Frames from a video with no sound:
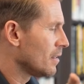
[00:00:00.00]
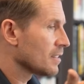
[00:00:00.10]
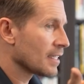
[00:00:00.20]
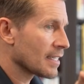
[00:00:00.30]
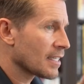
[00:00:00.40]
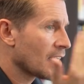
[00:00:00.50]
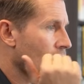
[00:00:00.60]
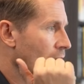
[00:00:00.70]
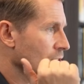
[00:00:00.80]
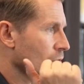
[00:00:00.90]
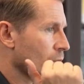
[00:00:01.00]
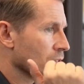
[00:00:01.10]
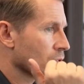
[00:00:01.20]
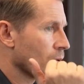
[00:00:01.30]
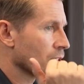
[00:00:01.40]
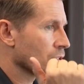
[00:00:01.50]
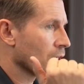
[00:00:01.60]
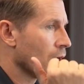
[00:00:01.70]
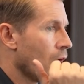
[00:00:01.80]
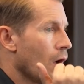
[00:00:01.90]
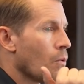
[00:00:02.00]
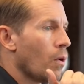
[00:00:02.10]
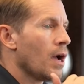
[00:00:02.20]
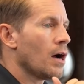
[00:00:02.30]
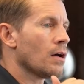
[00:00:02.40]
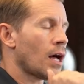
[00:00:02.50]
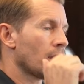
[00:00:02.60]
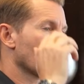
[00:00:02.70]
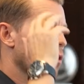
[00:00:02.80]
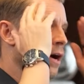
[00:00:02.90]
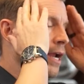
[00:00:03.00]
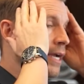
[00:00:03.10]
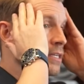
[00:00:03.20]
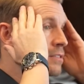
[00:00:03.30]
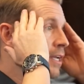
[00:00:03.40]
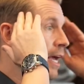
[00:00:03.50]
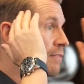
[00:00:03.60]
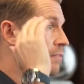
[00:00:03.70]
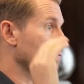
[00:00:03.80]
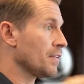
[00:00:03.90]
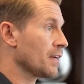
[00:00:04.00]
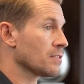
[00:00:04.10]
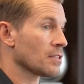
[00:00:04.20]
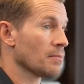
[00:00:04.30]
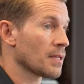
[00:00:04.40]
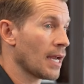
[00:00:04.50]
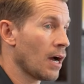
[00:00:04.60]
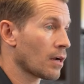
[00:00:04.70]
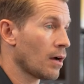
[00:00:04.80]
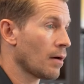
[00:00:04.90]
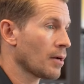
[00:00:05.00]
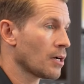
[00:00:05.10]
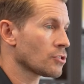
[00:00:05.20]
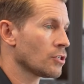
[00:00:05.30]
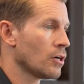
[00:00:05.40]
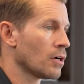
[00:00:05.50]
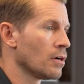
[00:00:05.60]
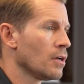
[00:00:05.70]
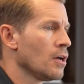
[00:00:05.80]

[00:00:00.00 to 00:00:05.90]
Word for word: See, that's a consequence question. Well, I don't know. I, I guess I'd have to figure something out. I, I'm not sure.